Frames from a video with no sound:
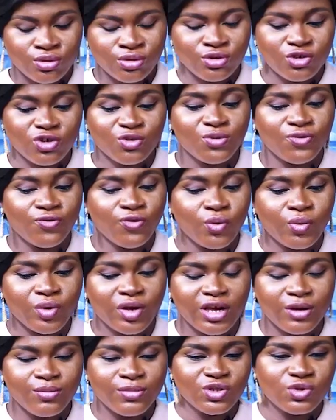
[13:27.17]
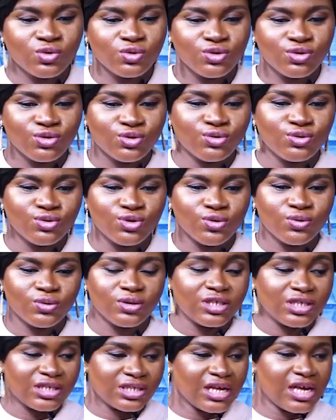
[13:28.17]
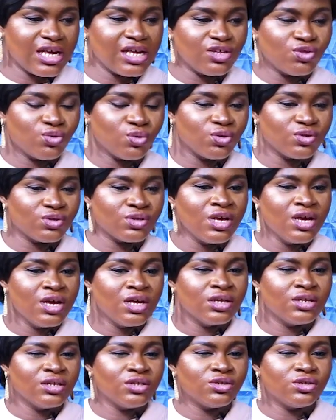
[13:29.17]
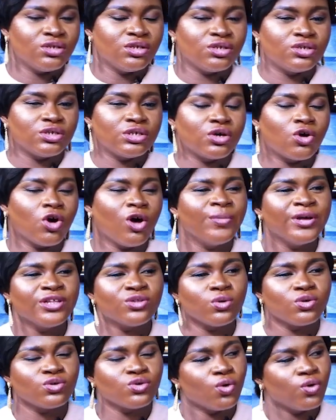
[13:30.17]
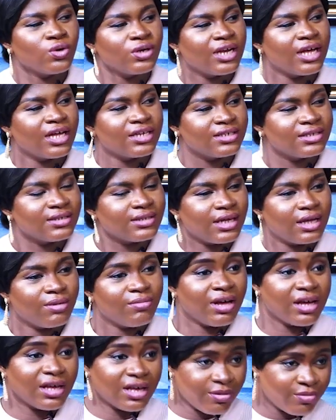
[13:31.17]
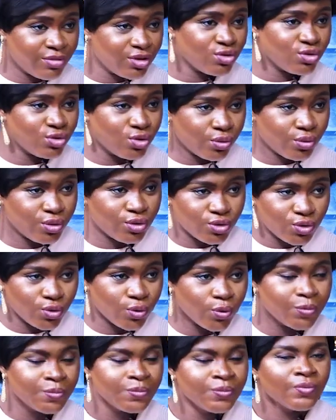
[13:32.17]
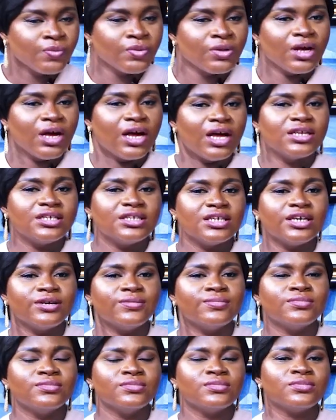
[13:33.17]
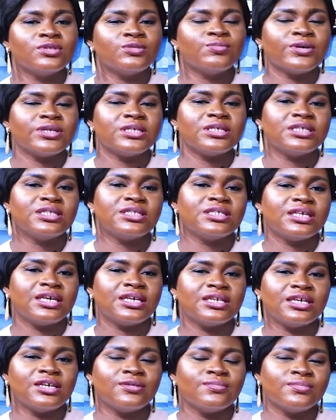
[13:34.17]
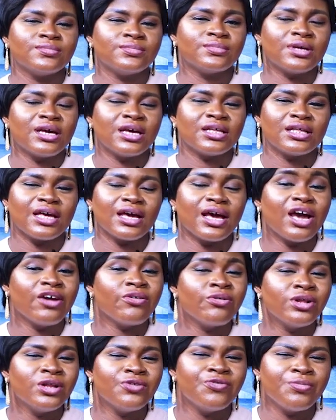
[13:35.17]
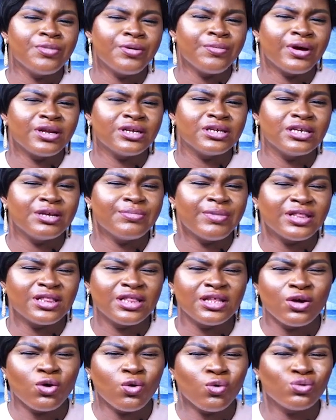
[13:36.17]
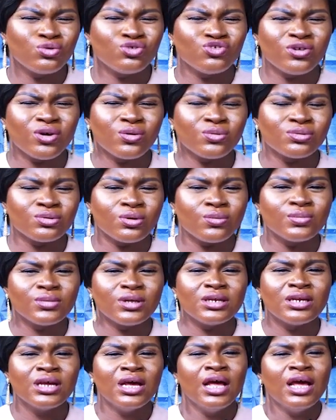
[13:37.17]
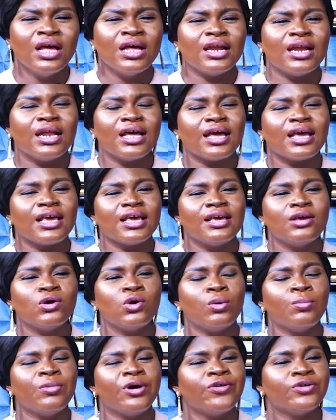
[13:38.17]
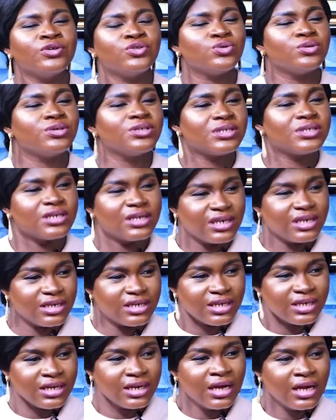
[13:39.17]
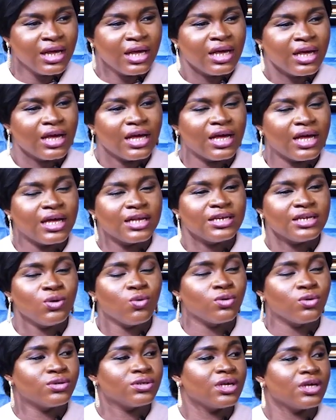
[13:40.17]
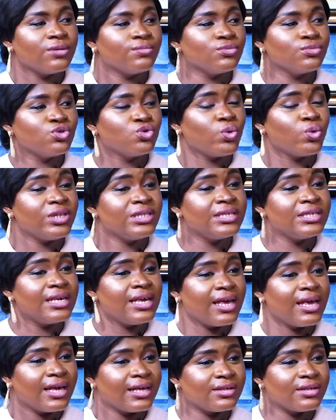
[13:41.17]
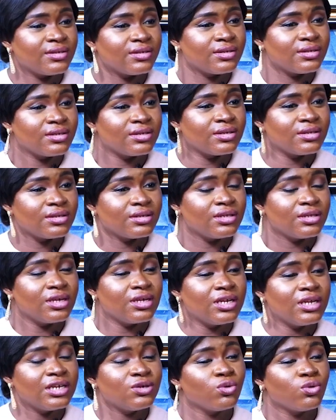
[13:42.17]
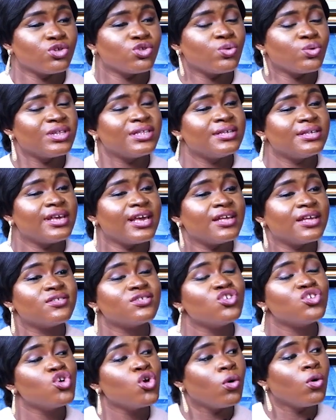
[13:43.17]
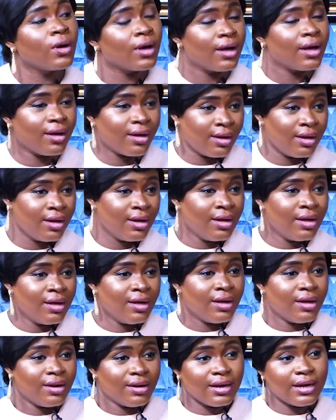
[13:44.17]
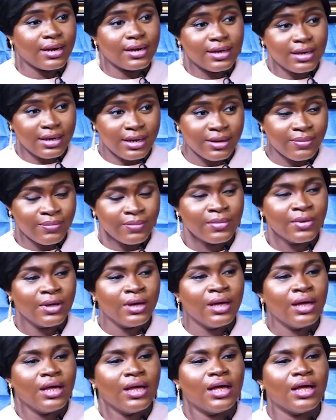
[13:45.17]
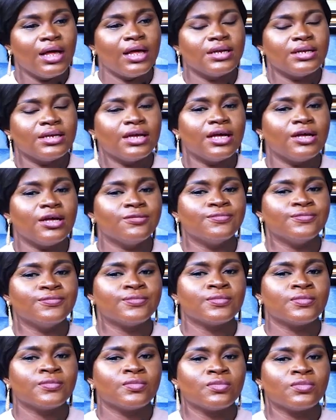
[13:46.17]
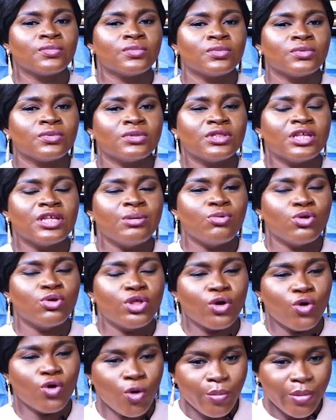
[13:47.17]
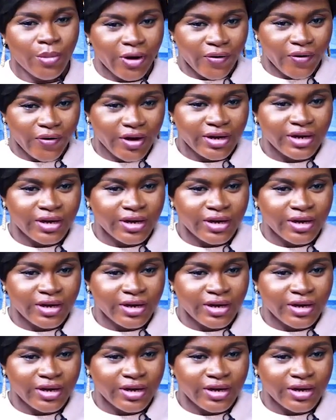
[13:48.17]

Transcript: Just before we came into the studio, the comment was under this Akimi story. So, the person said, I can't really remember the name, I think Ultra or something. Like, he got married to this lady, and he was 20 years, the lady was 20 years younger than him, and they got married